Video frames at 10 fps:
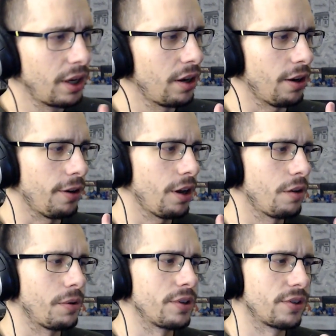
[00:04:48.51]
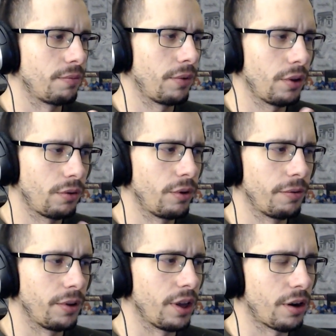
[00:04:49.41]
Anyways,
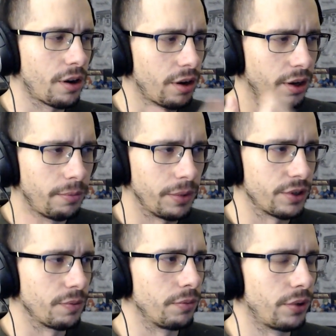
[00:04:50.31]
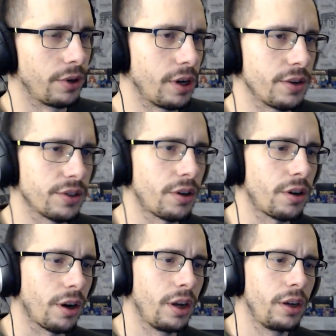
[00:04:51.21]
whoever they are, make some pretty nice art.